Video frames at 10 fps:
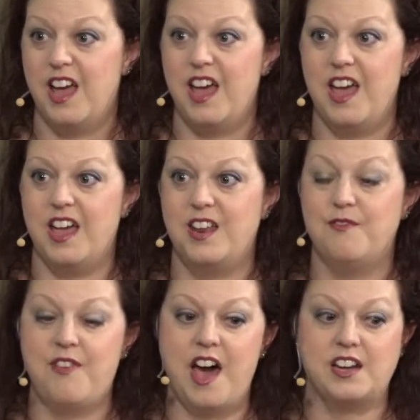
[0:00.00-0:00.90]
And in
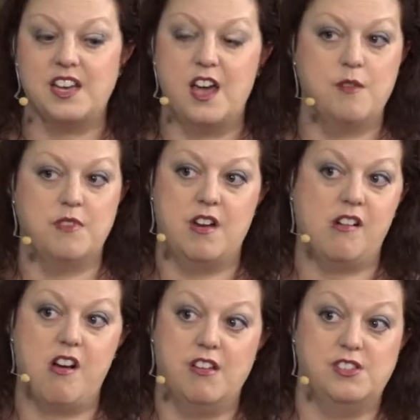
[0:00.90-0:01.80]
fact, an
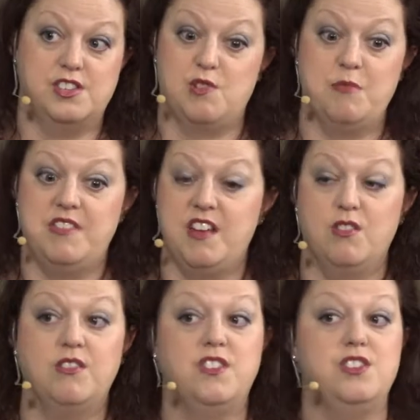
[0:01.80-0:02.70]
oncologist told me they
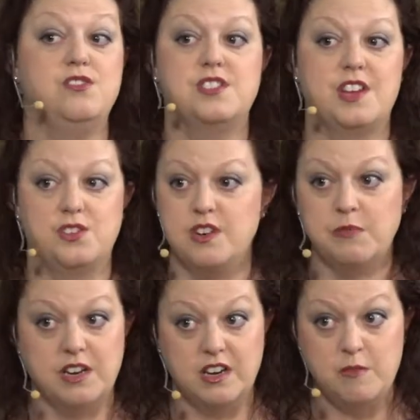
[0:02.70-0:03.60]
don't even use that
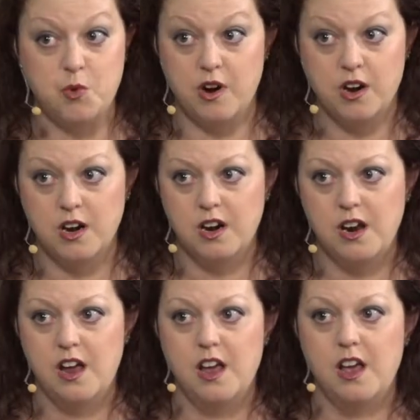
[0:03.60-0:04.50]
treatment anymore
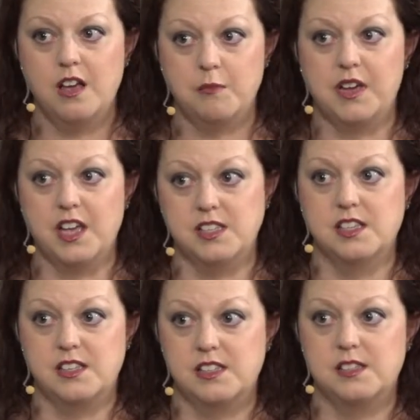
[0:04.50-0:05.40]
because
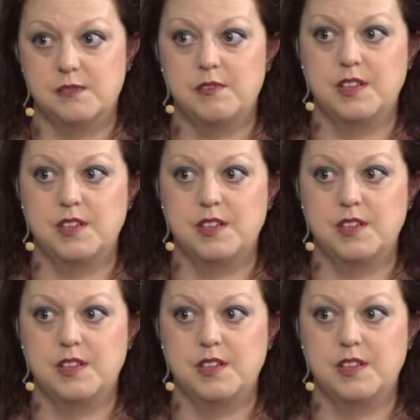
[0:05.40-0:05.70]
it's